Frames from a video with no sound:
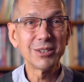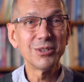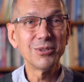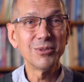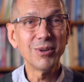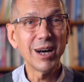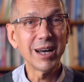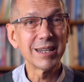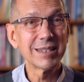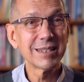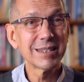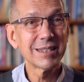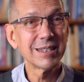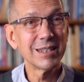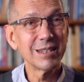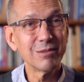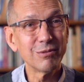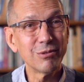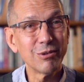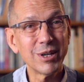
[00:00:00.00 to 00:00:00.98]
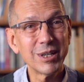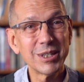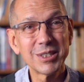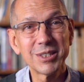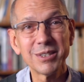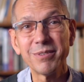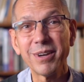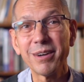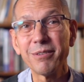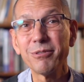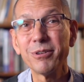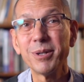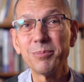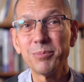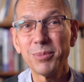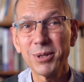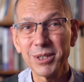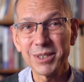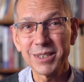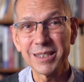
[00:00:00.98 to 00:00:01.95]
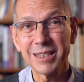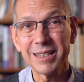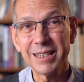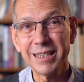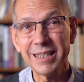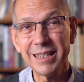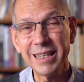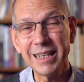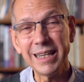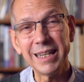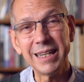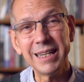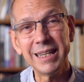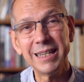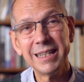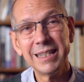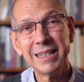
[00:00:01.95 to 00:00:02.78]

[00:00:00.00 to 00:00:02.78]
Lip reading: to us in the voice of every person in need.